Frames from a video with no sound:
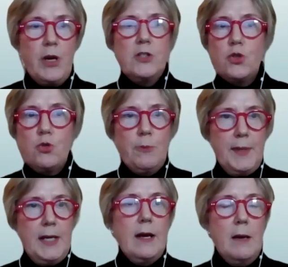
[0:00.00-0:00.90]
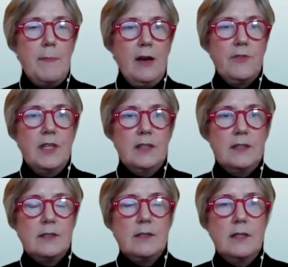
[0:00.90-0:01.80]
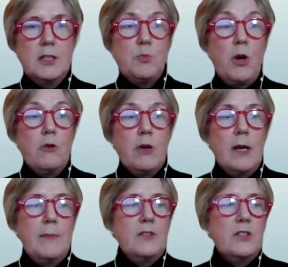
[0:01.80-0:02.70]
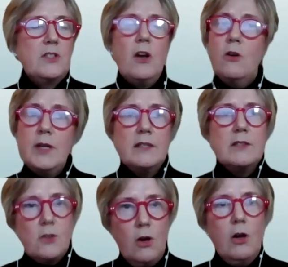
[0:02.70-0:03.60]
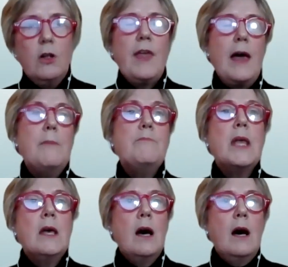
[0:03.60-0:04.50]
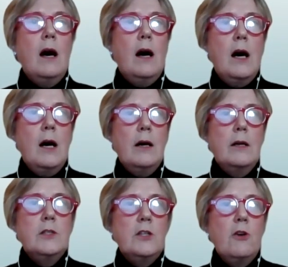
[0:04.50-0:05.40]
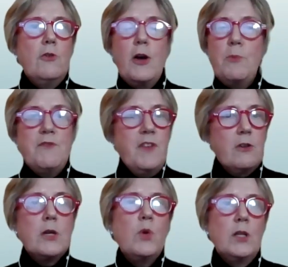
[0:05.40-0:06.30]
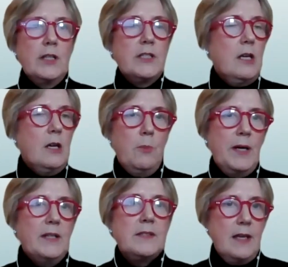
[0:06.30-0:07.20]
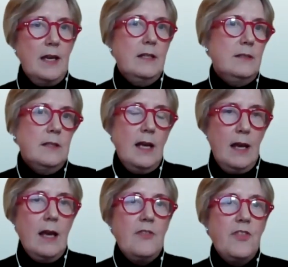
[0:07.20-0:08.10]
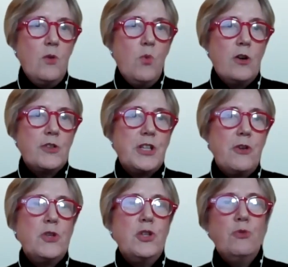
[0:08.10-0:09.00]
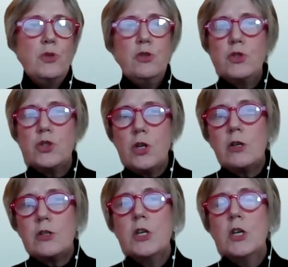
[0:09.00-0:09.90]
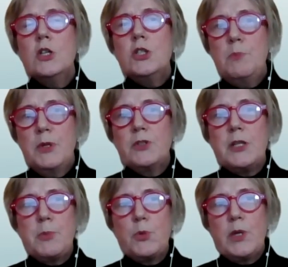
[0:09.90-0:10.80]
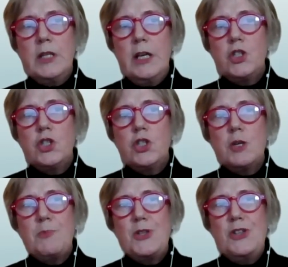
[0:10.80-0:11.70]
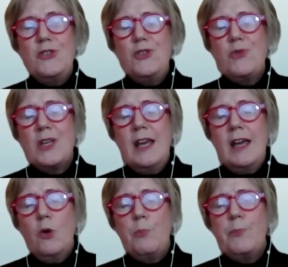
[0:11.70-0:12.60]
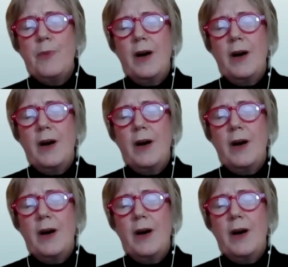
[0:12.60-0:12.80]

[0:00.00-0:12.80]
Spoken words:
brainstorming about this program, I just, oh yes, call them. They'll be very willing to help us, and they were. So you start to build up a relationship. You can help.